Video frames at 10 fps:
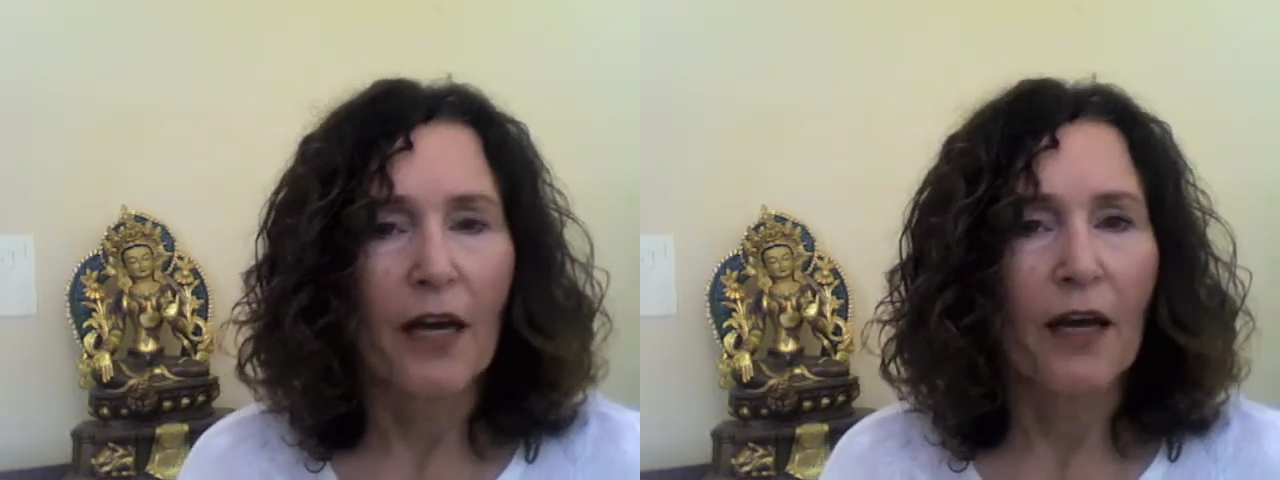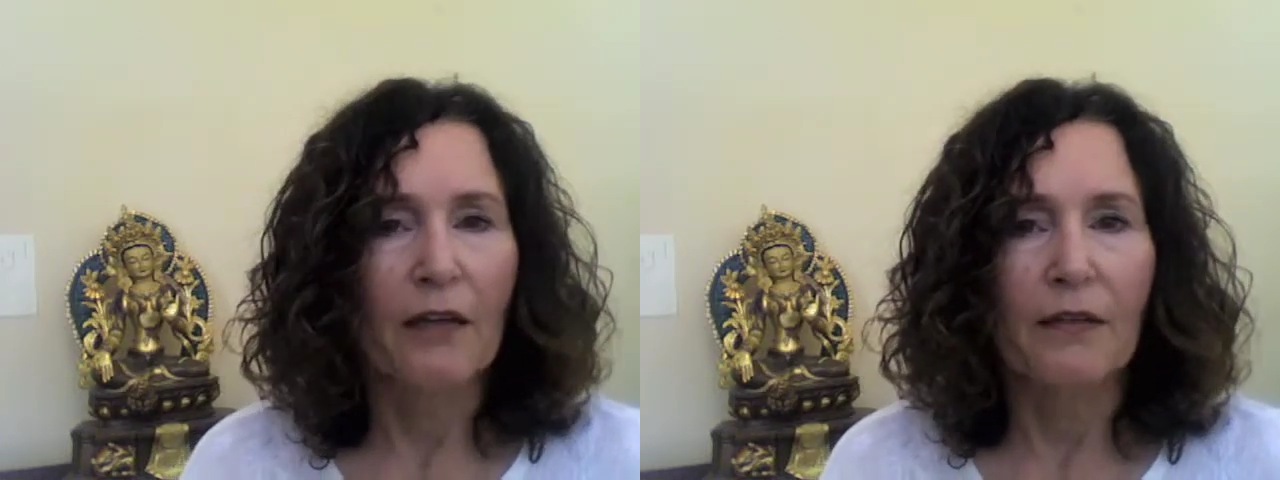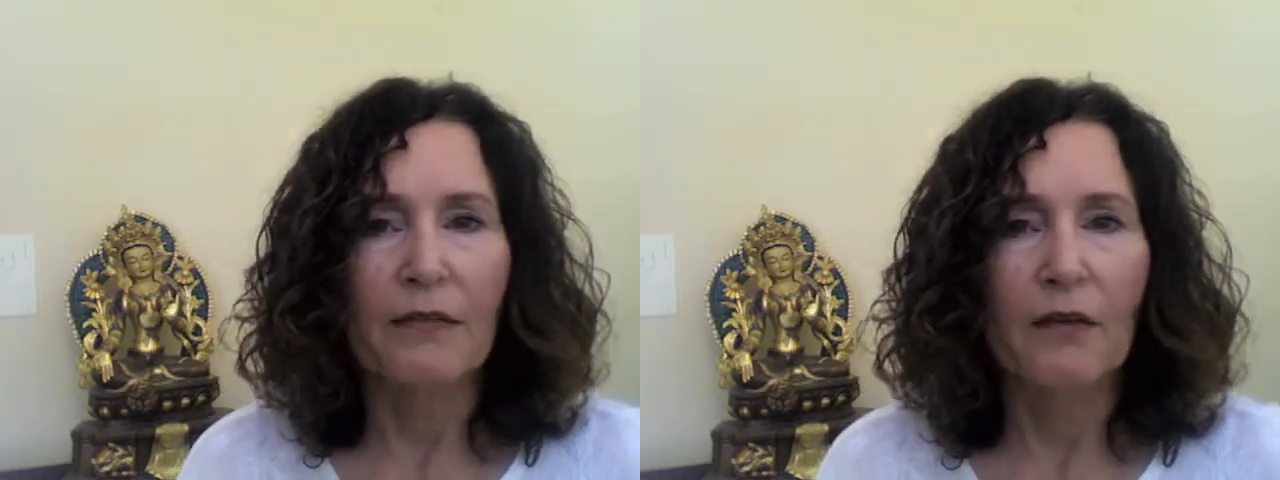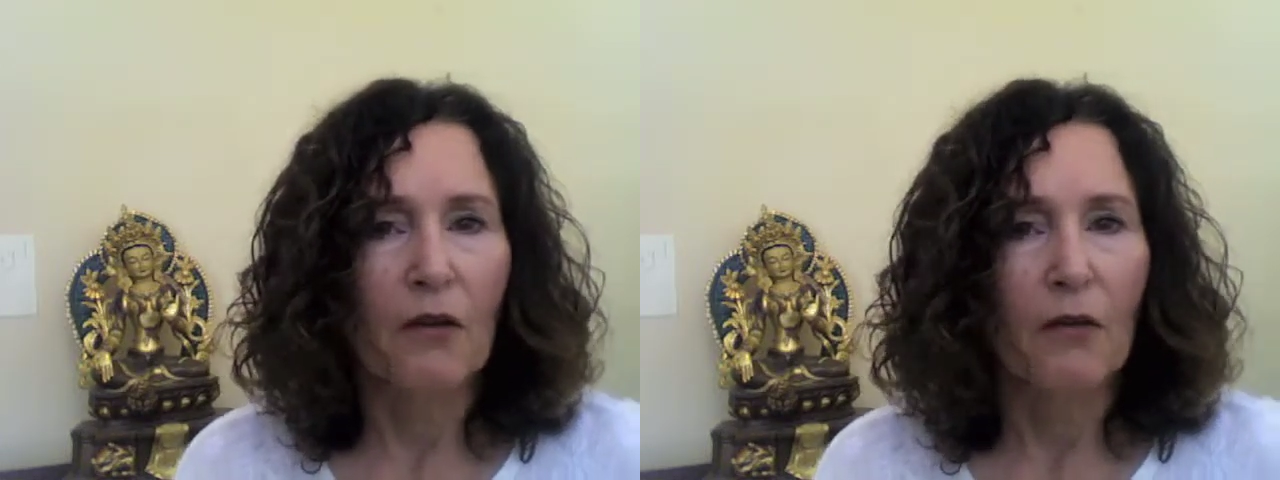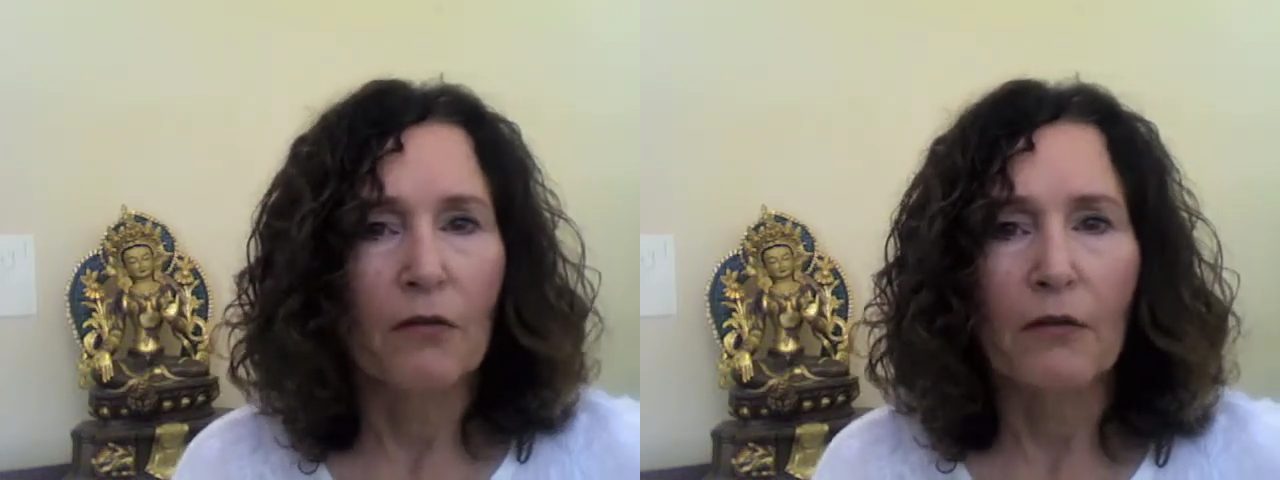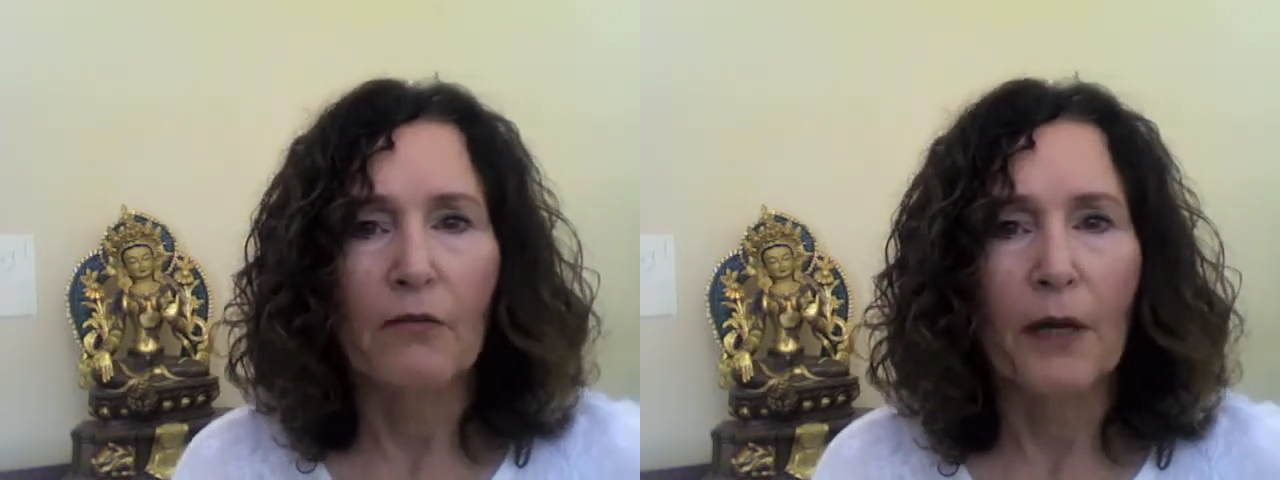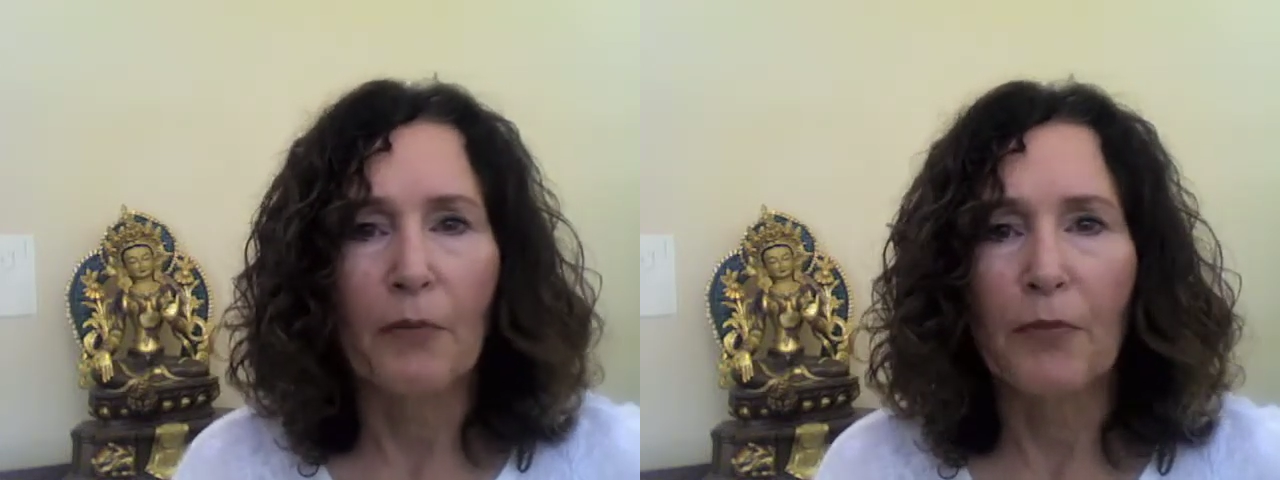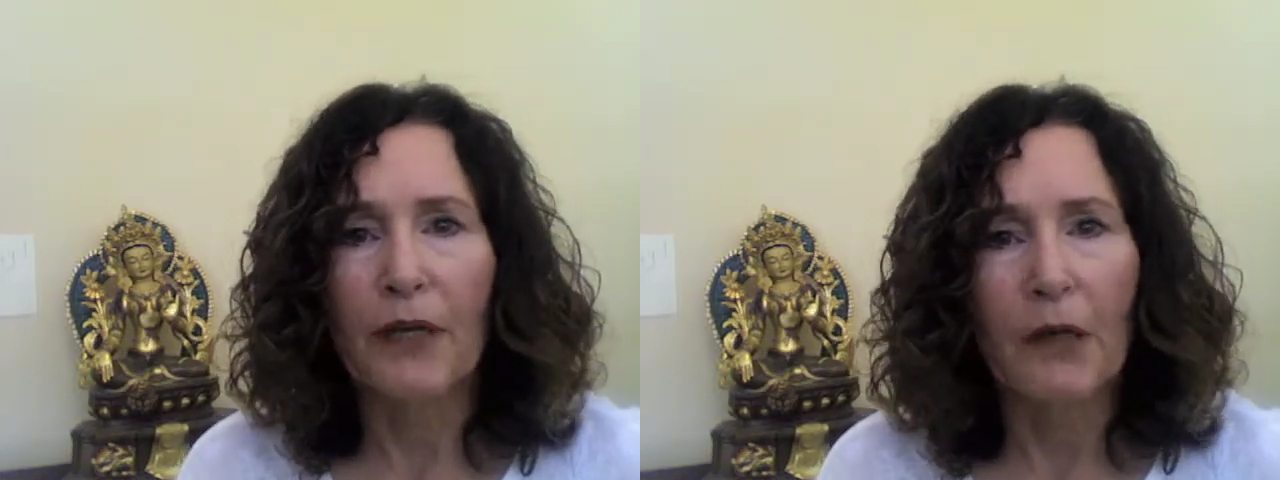and this little
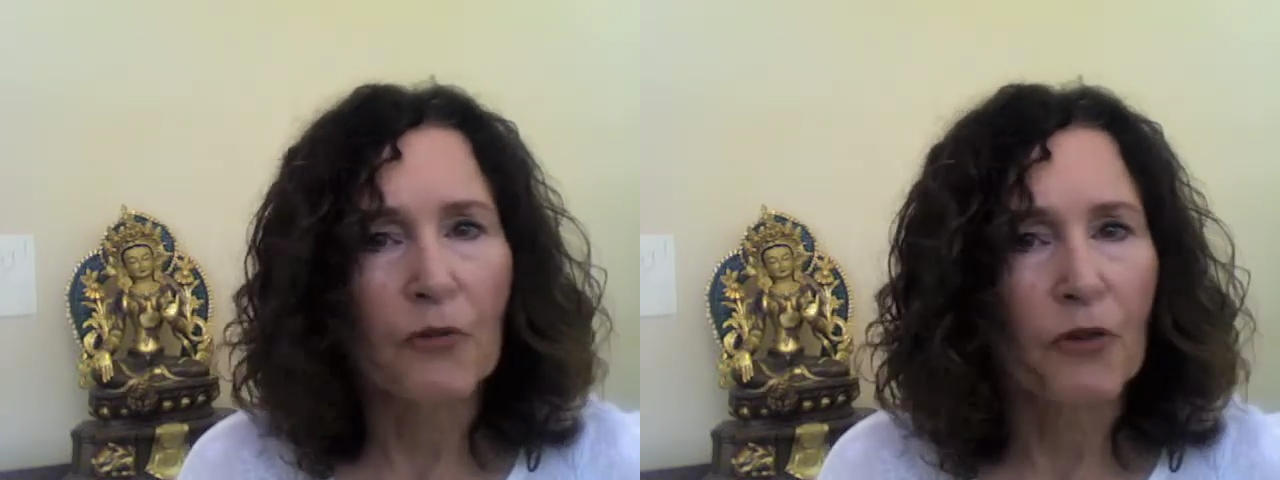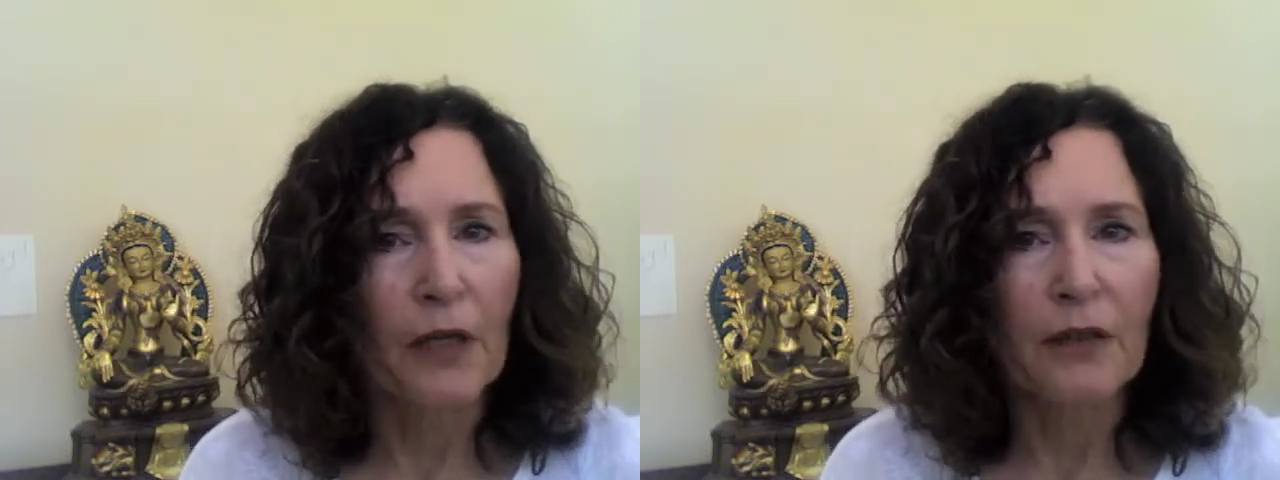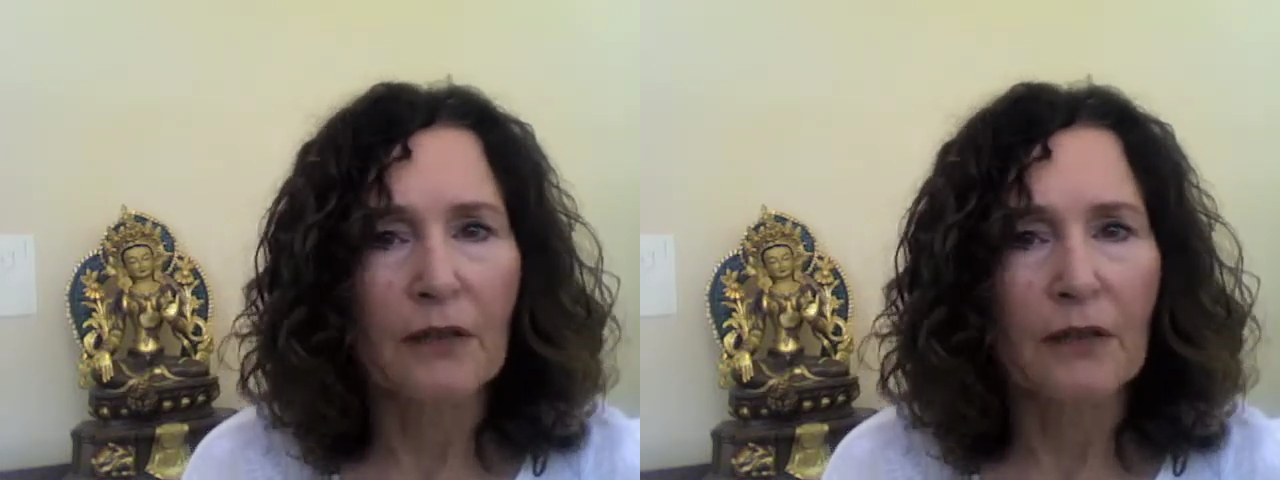red pickup truck